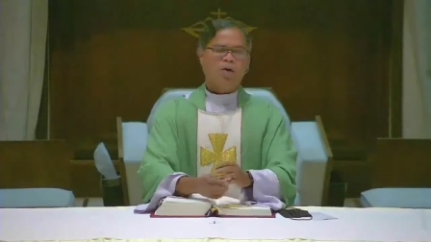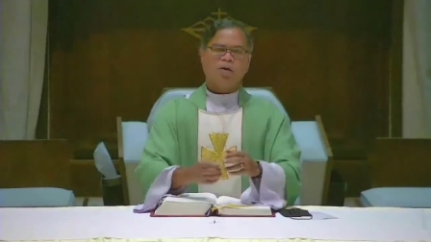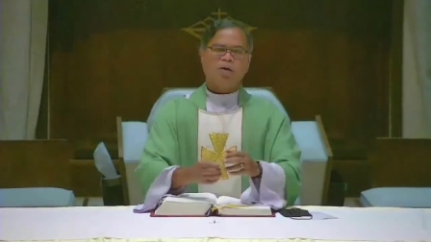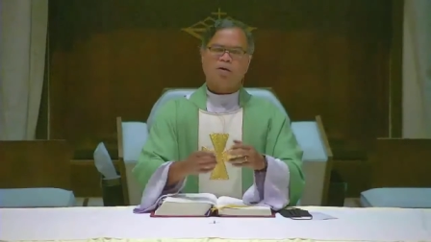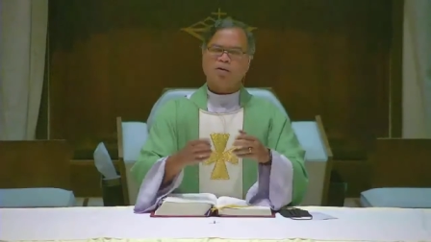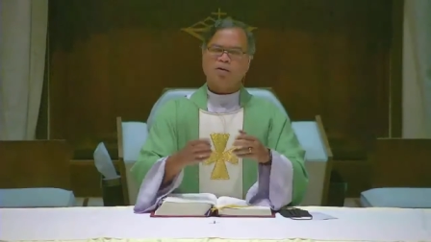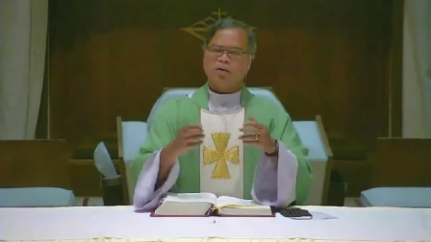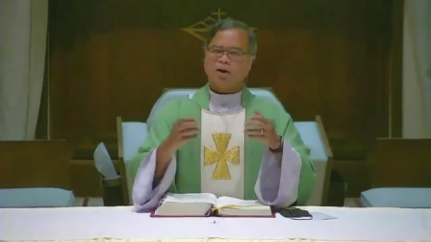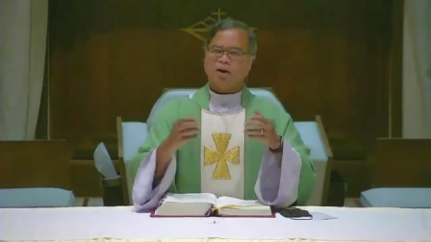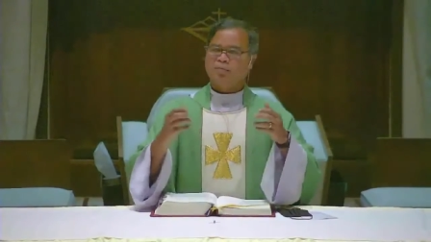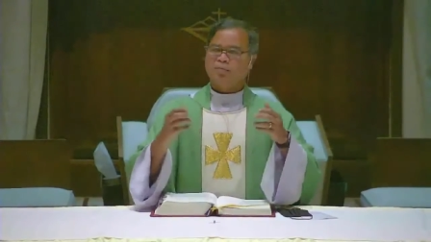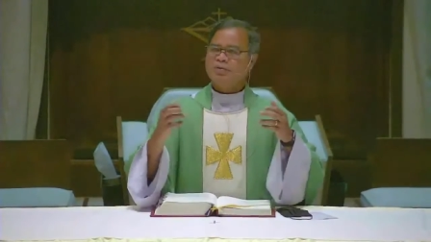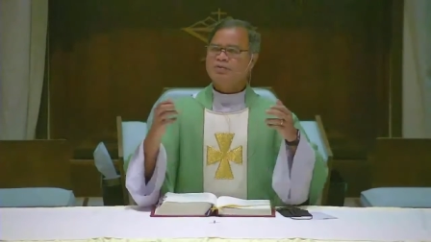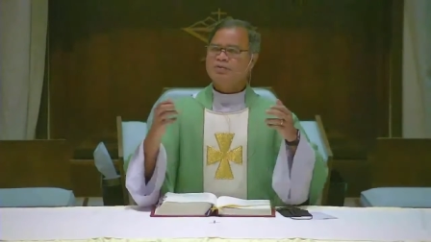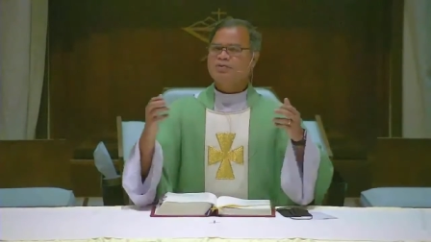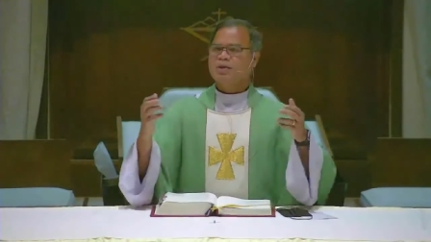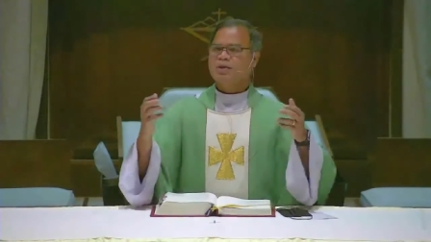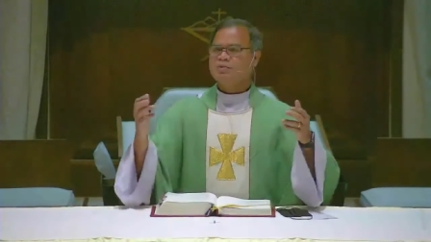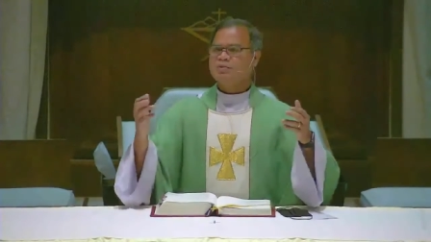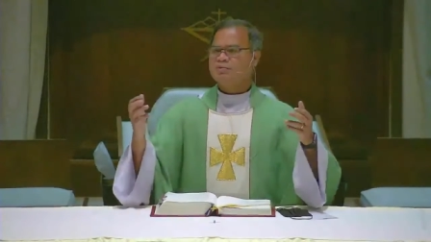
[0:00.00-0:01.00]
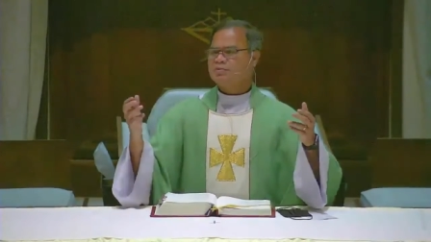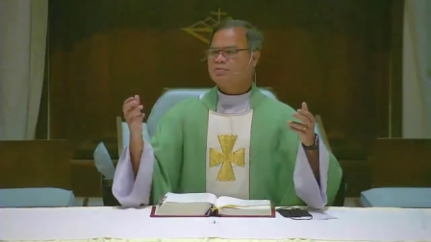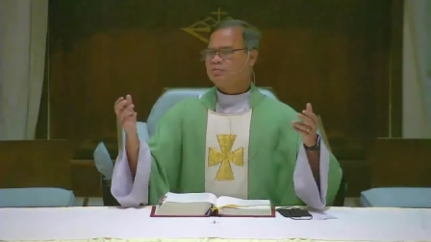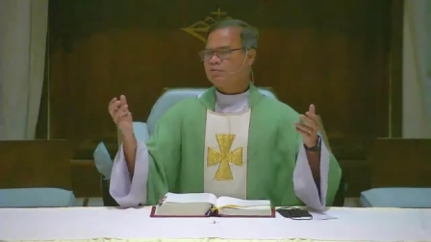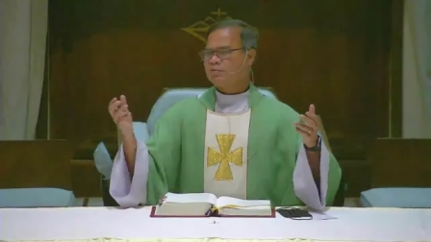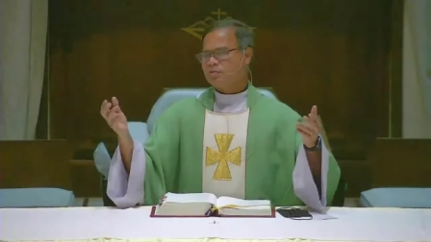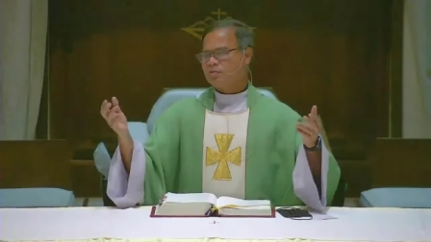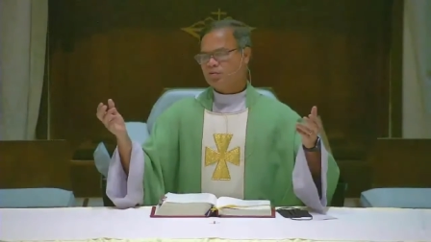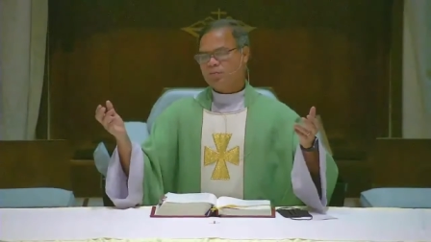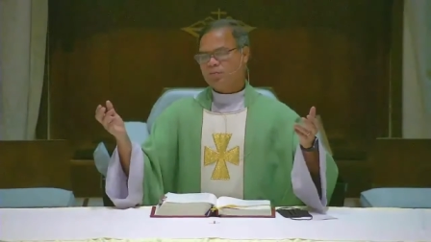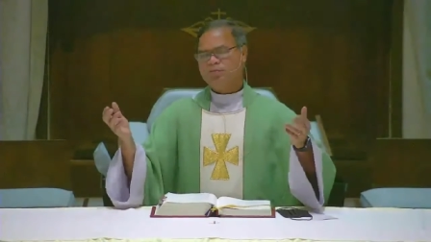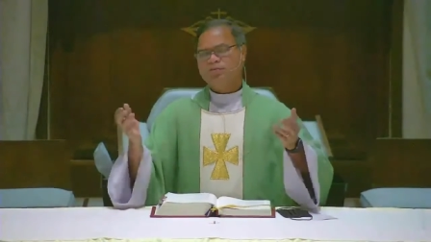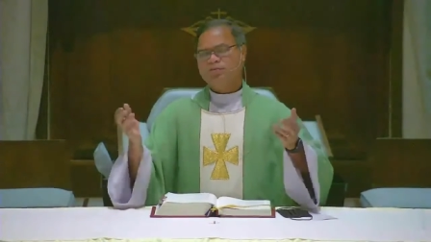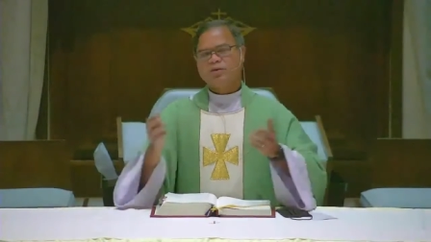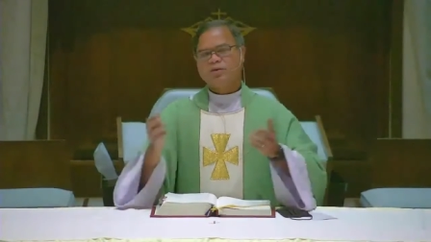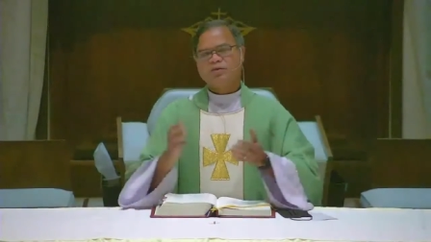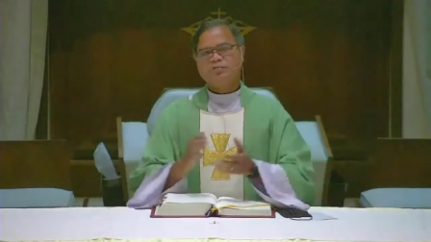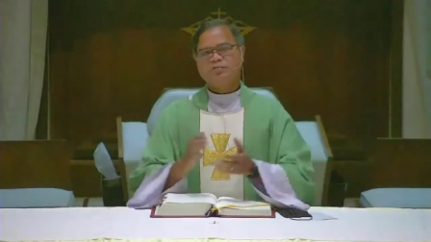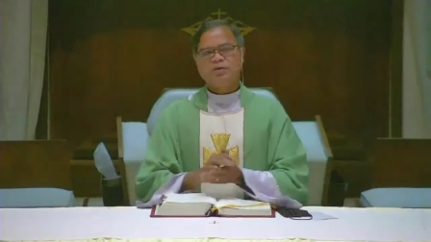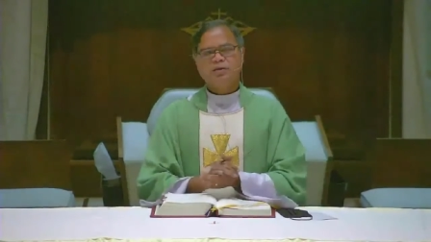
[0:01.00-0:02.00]
or are we just
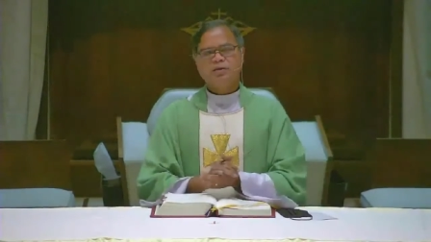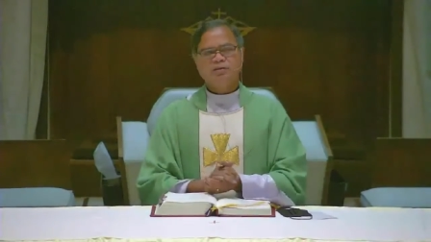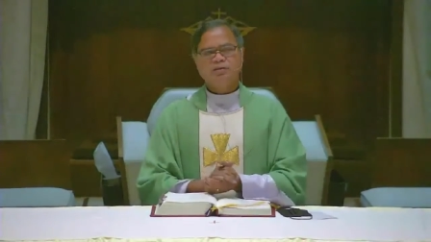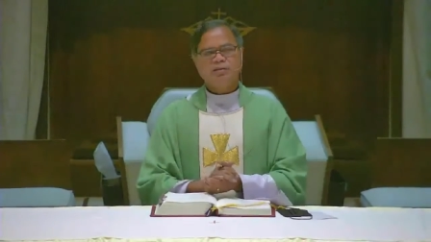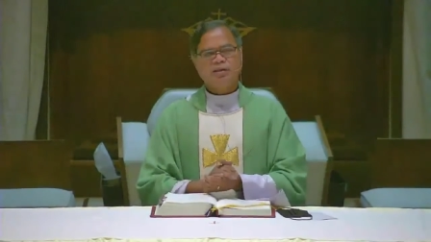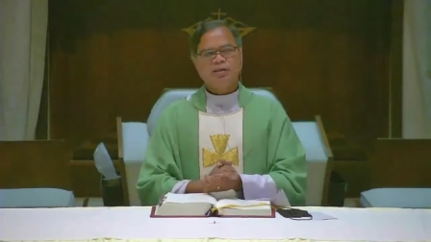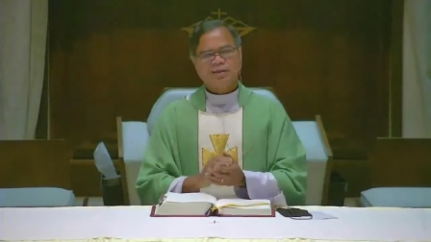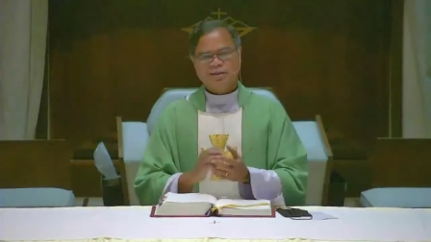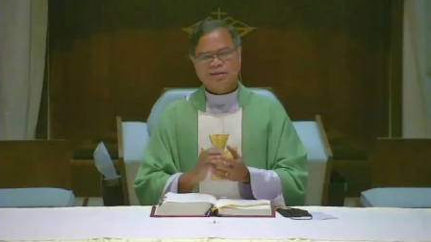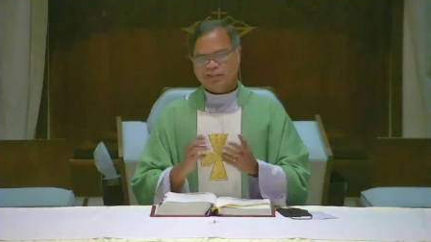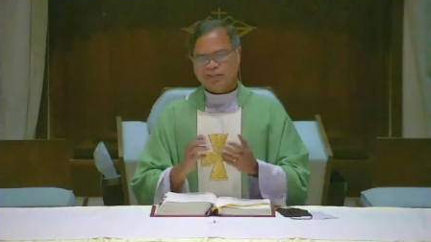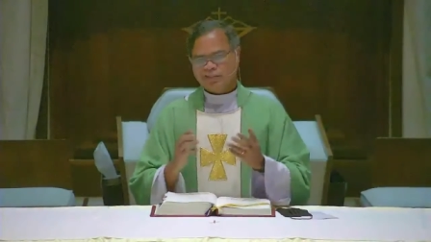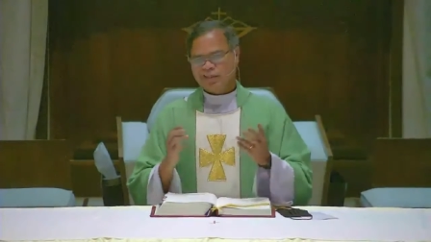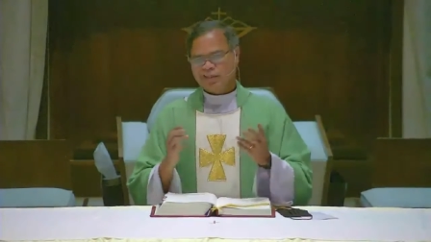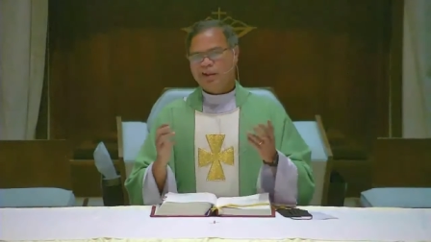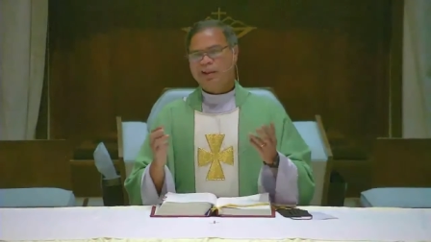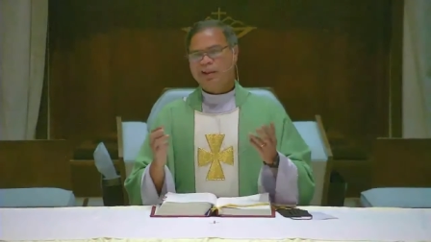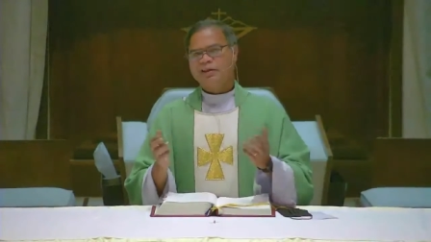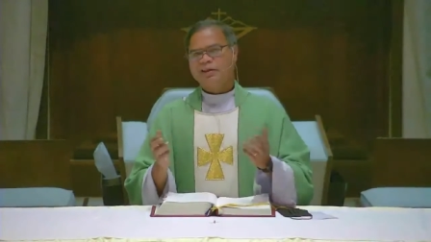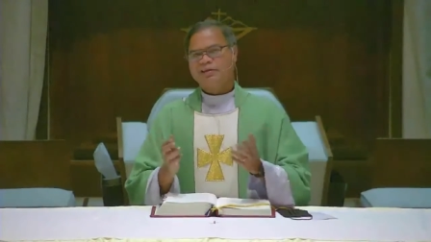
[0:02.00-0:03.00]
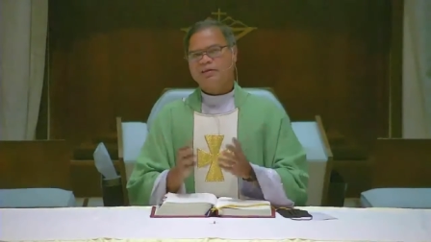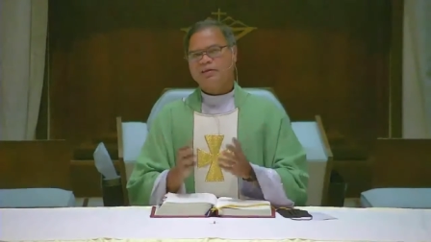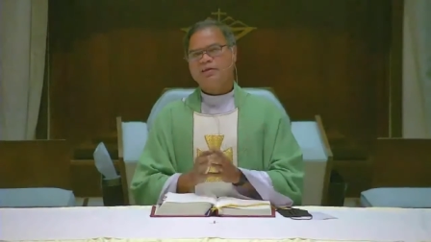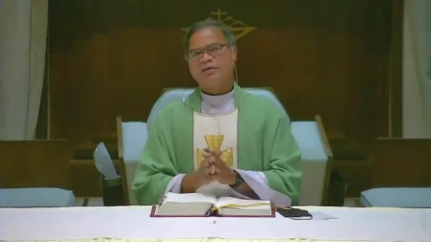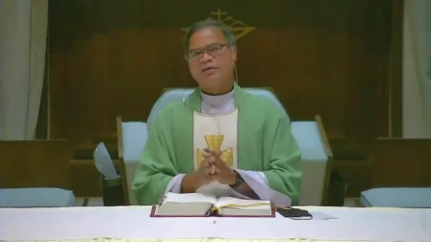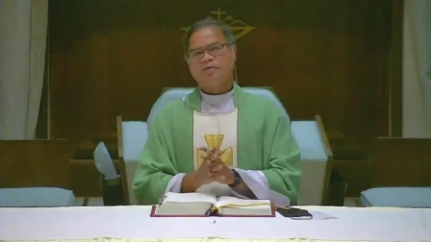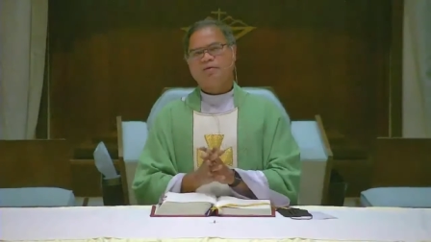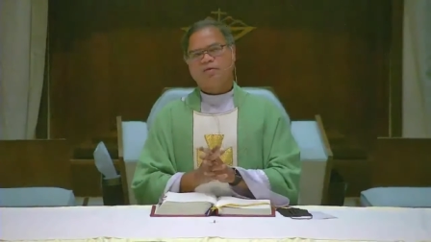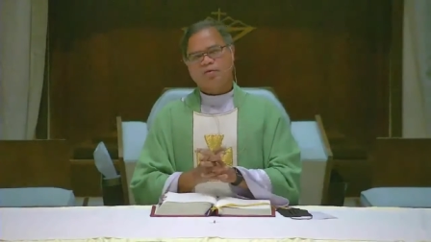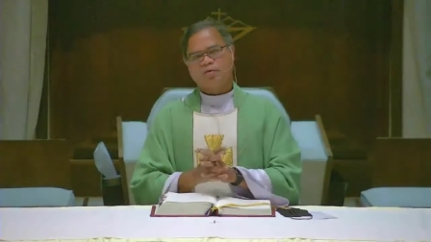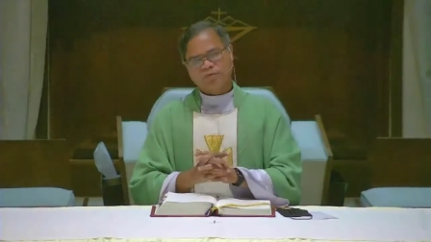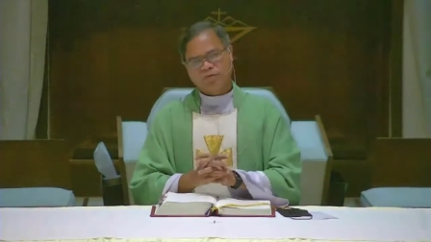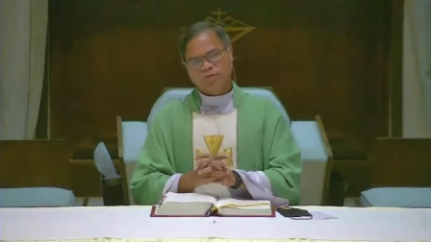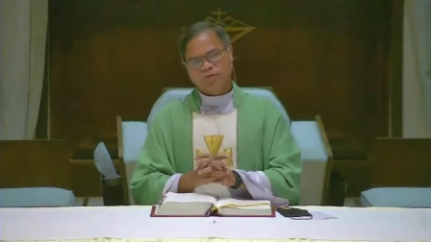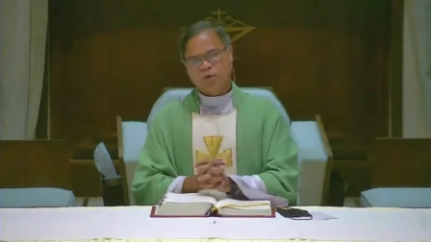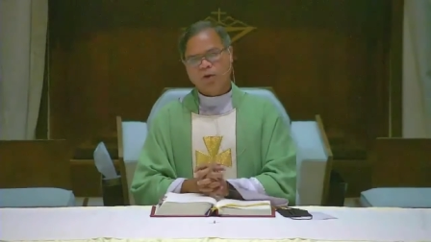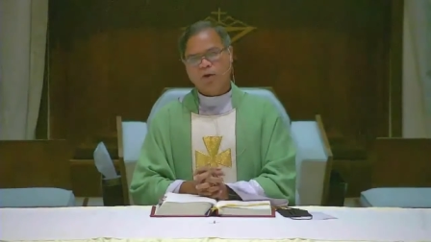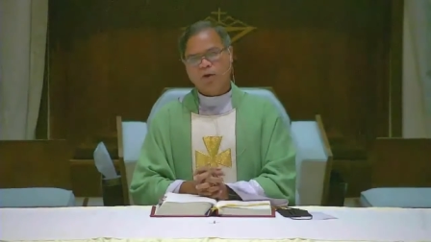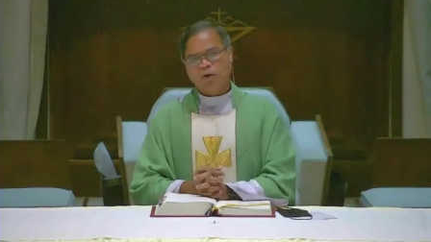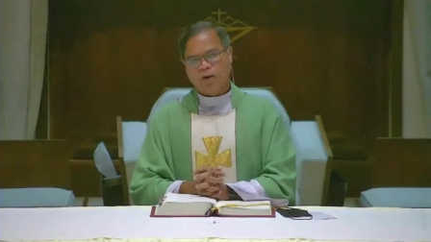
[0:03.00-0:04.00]
observing the letter
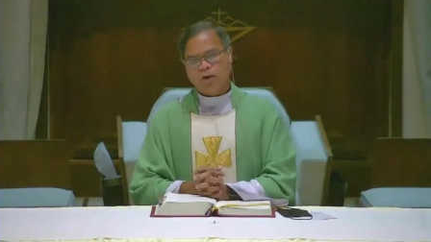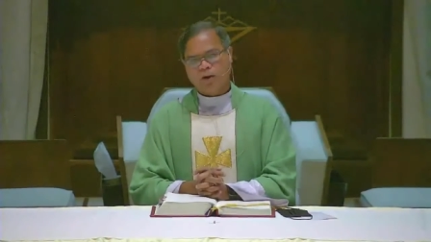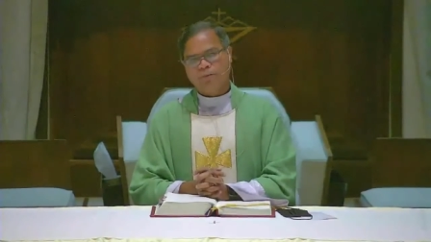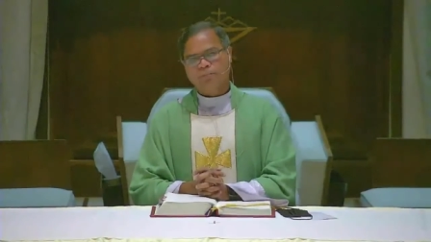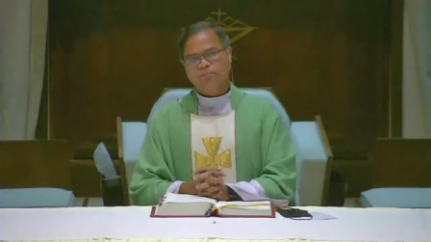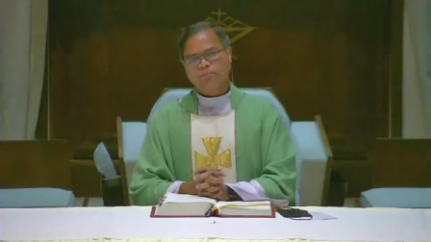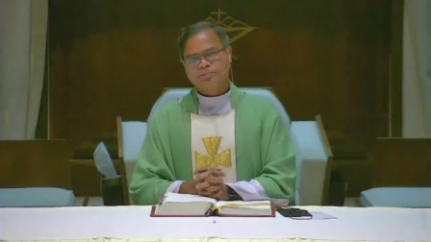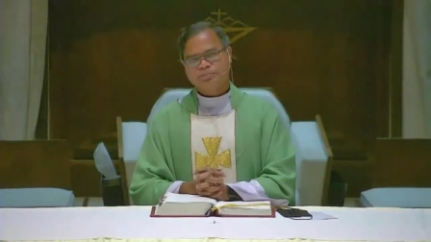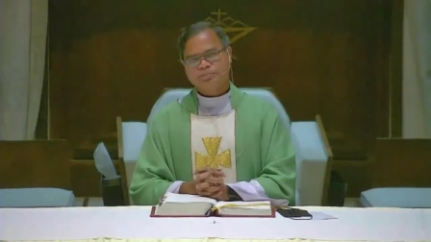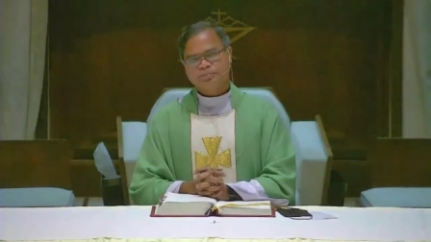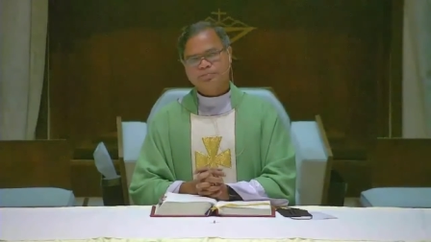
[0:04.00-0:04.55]
of the law?